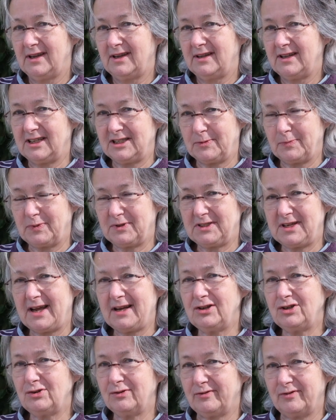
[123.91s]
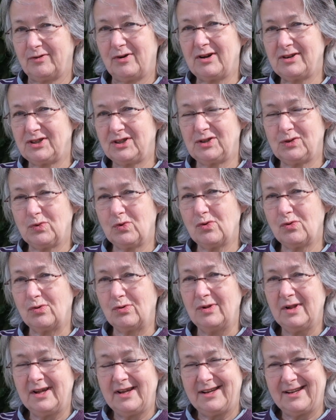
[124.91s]
There's a potential for us to
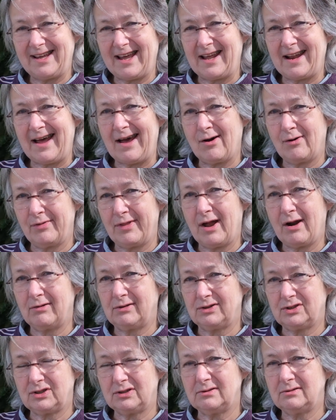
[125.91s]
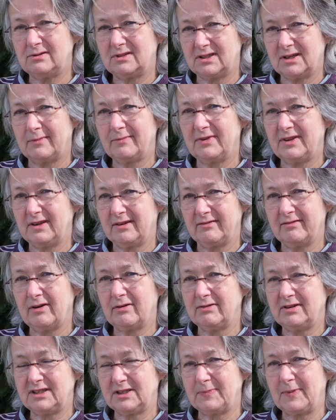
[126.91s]
all get out there and do something
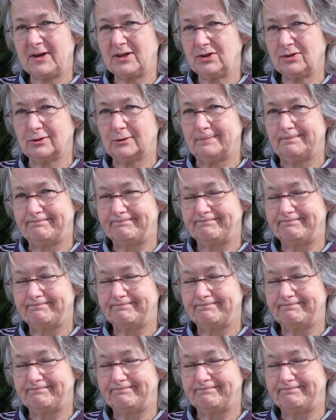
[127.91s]
very special.